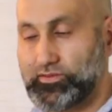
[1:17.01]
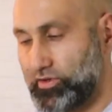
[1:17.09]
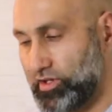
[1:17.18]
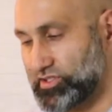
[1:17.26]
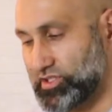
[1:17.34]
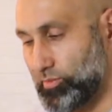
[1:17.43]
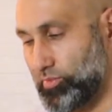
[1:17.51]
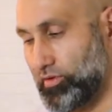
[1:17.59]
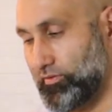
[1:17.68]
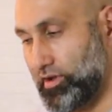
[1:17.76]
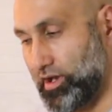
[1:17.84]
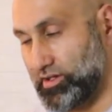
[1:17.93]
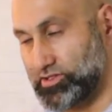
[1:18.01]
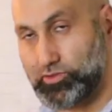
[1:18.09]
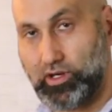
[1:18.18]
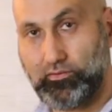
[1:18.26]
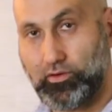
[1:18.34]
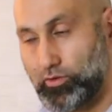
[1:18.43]
It's very simple, very
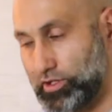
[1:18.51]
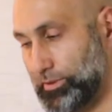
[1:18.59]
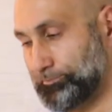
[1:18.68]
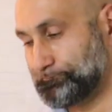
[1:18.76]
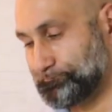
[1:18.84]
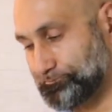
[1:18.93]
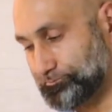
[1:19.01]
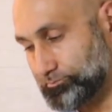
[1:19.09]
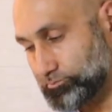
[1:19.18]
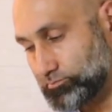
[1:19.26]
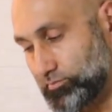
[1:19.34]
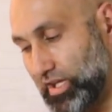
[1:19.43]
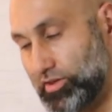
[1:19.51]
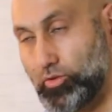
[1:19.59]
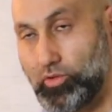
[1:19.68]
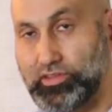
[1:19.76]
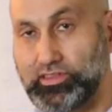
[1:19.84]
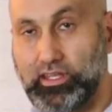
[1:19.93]
straightforward. The
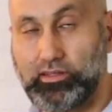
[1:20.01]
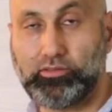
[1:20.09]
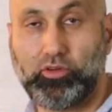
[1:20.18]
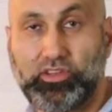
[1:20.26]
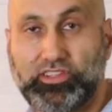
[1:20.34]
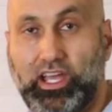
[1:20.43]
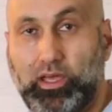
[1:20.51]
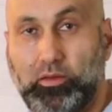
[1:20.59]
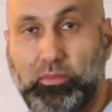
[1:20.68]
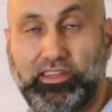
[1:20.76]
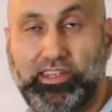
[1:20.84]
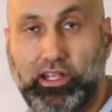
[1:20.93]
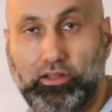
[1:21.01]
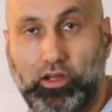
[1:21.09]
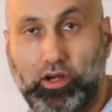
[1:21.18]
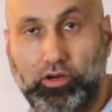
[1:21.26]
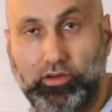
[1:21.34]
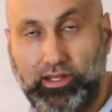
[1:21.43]
only thing, the only time it may take
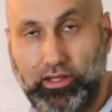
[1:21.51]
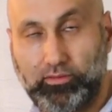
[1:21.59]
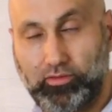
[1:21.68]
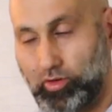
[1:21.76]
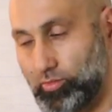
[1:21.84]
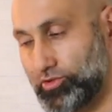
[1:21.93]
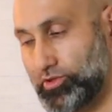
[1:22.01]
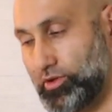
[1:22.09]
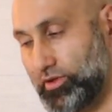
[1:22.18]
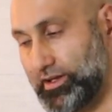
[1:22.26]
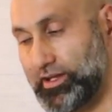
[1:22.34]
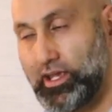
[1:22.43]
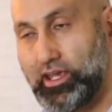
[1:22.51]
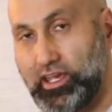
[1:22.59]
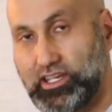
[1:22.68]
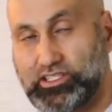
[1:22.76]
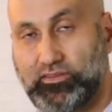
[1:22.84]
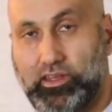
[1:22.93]
longer than normal to donate
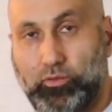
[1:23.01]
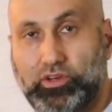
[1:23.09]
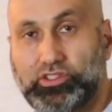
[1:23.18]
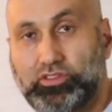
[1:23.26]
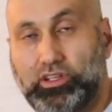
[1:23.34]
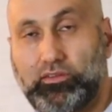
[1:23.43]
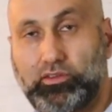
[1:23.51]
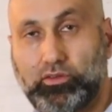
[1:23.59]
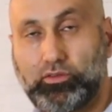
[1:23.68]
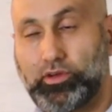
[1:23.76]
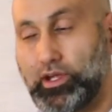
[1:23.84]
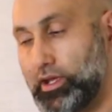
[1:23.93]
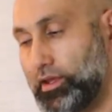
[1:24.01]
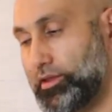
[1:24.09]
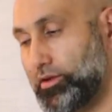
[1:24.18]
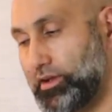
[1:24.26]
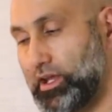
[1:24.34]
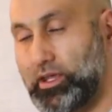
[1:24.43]
is if they wish to give you
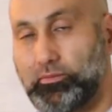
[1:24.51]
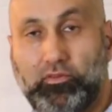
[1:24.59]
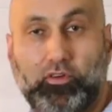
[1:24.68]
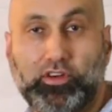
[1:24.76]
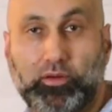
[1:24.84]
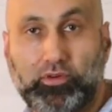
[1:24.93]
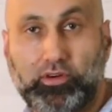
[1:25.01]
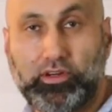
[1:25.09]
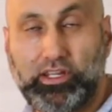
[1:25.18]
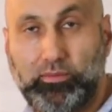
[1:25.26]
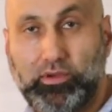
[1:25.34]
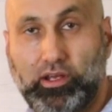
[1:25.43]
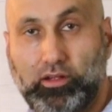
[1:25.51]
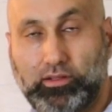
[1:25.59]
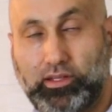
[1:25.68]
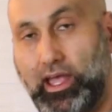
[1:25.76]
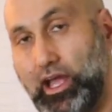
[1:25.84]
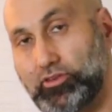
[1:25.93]
their name, phone number,
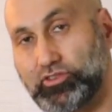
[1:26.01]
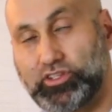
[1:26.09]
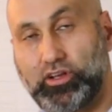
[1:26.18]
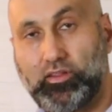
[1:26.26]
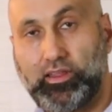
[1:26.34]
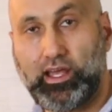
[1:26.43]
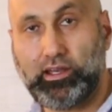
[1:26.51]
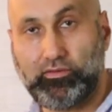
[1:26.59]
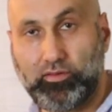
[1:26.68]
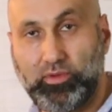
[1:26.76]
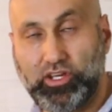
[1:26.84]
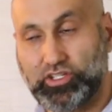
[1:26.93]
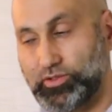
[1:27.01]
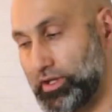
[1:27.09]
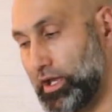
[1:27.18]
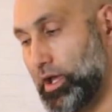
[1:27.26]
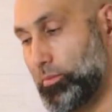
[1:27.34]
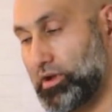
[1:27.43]
email, address, and all that information.
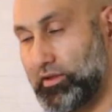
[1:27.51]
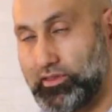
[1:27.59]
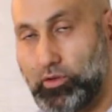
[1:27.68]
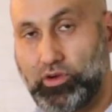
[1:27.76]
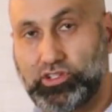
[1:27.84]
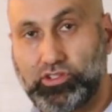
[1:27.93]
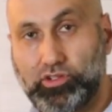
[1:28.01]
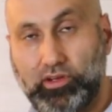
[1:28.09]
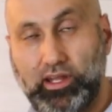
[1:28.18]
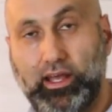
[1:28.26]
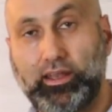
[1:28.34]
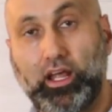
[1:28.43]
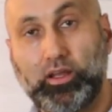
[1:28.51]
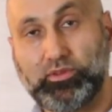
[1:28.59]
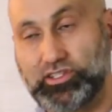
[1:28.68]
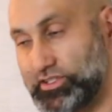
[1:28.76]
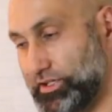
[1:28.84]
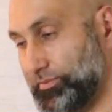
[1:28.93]
But if they wish to donate
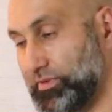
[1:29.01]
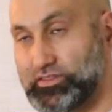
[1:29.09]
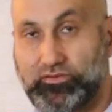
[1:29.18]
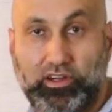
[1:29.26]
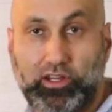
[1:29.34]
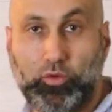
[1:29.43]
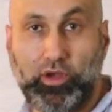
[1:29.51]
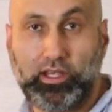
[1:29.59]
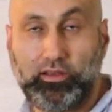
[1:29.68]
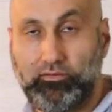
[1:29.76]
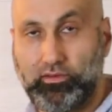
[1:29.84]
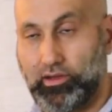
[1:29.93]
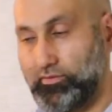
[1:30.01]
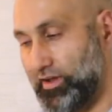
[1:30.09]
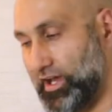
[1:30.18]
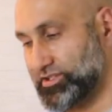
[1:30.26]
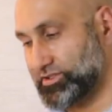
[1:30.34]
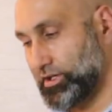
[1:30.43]
anonymously, it's very quick, it's very
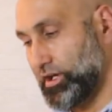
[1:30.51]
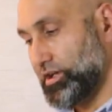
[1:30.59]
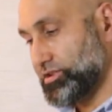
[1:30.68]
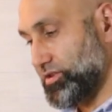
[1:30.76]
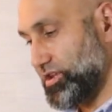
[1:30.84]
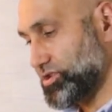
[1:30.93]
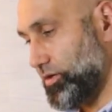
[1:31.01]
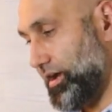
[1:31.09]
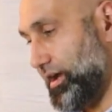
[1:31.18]
fast. So let's go